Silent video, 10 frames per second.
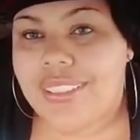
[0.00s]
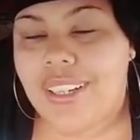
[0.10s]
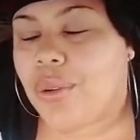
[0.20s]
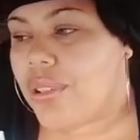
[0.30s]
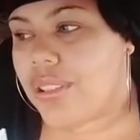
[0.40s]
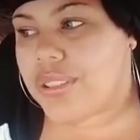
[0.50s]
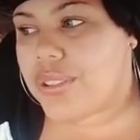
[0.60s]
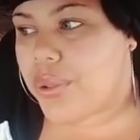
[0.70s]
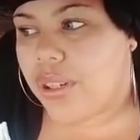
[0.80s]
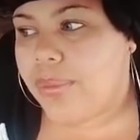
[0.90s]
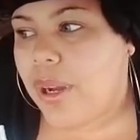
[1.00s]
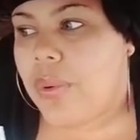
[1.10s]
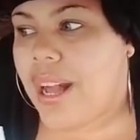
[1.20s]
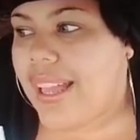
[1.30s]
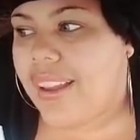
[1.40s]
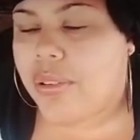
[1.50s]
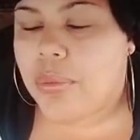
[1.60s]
that whole little story about why I have a